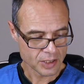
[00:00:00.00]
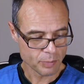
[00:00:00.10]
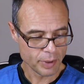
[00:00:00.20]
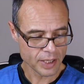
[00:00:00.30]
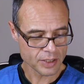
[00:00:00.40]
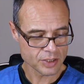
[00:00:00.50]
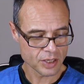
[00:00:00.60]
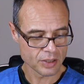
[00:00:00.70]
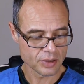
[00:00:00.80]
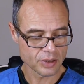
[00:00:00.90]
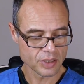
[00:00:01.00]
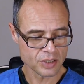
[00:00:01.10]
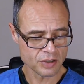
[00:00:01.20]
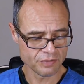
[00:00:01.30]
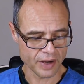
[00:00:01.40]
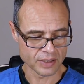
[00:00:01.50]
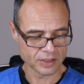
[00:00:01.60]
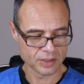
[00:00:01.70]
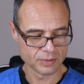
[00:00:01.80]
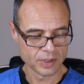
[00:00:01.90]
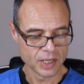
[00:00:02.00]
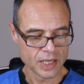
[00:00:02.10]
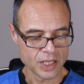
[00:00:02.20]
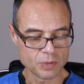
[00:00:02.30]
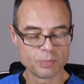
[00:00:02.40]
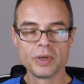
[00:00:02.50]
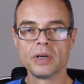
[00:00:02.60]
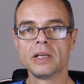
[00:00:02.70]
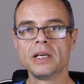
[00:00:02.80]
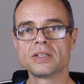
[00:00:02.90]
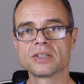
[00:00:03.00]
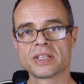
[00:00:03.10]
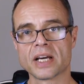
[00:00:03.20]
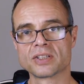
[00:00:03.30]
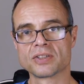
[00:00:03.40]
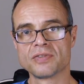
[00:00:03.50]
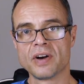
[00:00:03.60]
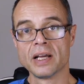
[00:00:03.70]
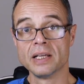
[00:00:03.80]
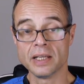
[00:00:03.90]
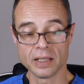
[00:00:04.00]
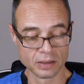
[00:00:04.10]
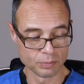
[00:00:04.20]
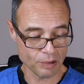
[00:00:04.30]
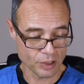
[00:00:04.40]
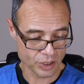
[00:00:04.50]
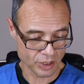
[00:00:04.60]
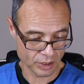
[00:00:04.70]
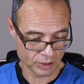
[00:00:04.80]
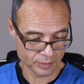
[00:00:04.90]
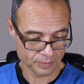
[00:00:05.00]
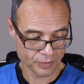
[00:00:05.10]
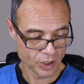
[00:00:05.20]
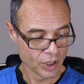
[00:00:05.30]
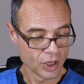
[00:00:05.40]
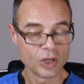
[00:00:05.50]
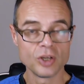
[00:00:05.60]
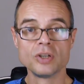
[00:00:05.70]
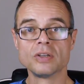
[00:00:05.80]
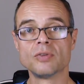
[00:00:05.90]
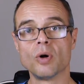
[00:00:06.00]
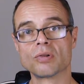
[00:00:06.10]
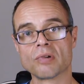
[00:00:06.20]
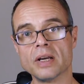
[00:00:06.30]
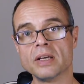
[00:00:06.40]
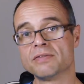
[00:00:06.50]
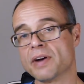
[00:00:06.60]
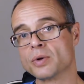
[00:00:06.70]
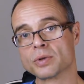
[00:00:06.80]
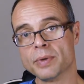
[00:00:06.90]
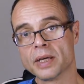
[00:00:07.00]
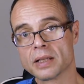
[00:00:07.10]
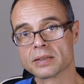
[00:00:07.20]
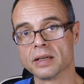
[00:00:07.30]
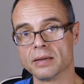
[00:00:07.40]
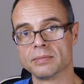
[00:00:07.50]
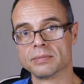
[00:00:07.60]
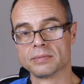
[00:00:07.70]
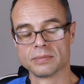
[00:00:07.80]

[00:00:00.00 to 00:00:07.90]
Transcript: it appears that this event is purely to satisfy legal protocol. You have already found me guilty.